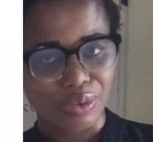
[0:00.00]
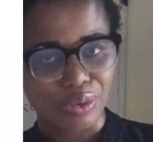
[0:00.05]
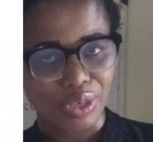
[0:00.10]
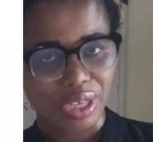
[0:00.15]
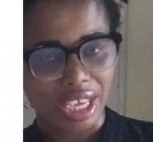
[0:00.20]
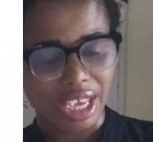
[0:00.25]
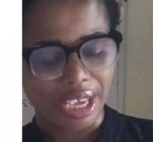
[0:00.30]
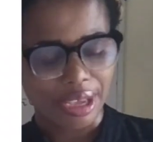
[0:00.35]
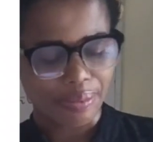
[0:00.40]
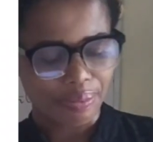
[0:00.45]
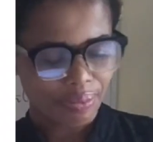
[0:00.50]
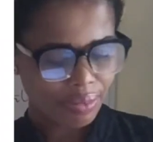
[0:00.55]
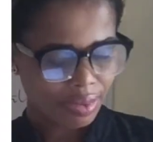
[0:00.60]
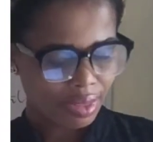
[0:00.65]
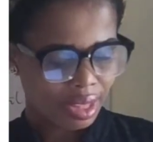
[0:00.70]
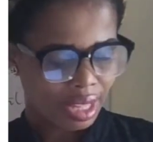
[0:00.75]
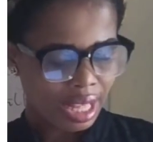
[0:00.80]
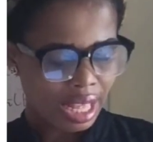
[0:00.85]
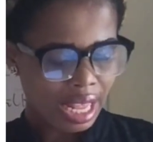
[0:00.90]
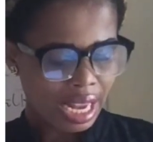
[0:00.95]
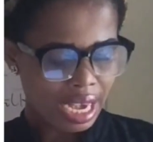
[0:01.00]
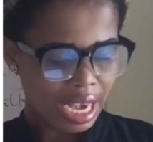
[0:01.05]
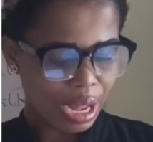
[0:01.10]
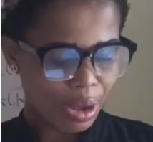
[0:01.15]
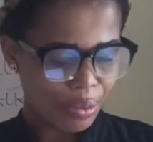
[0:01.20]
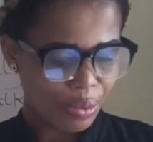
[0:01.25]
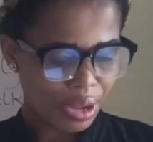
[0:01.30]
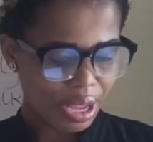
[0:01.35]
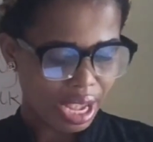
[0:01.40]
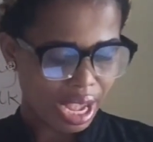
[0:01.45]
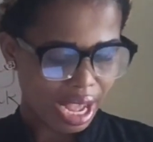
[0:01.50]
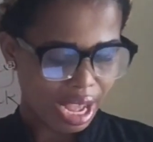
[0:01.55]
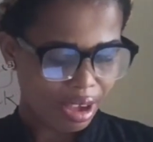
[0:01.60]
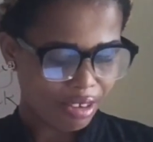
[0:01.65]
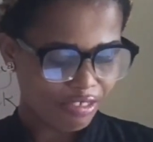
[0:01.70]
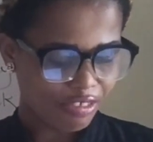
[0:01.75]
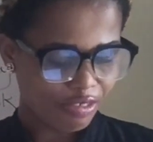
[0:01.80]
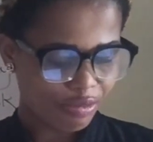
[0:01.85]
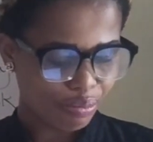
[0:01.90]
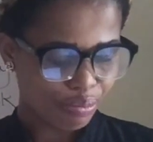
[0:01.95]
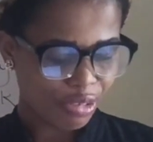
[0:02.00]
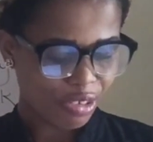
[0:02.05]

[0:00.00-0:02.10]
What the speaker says: Okay. Now we have